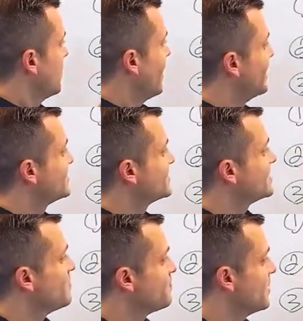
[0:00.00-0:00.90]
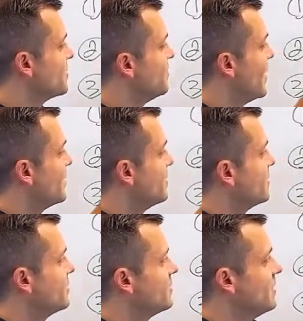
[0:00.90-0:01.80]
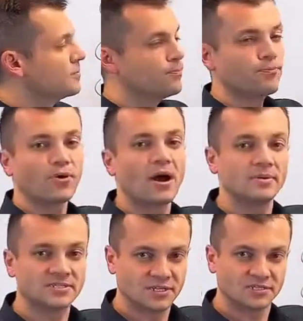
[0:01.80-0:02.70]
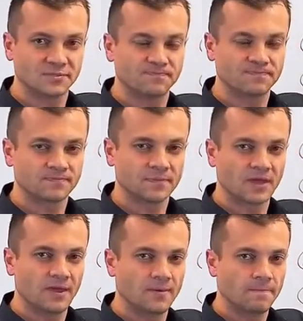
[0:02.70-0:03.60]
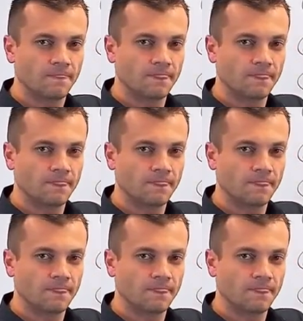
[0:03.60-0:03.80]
has something that it promises, okay?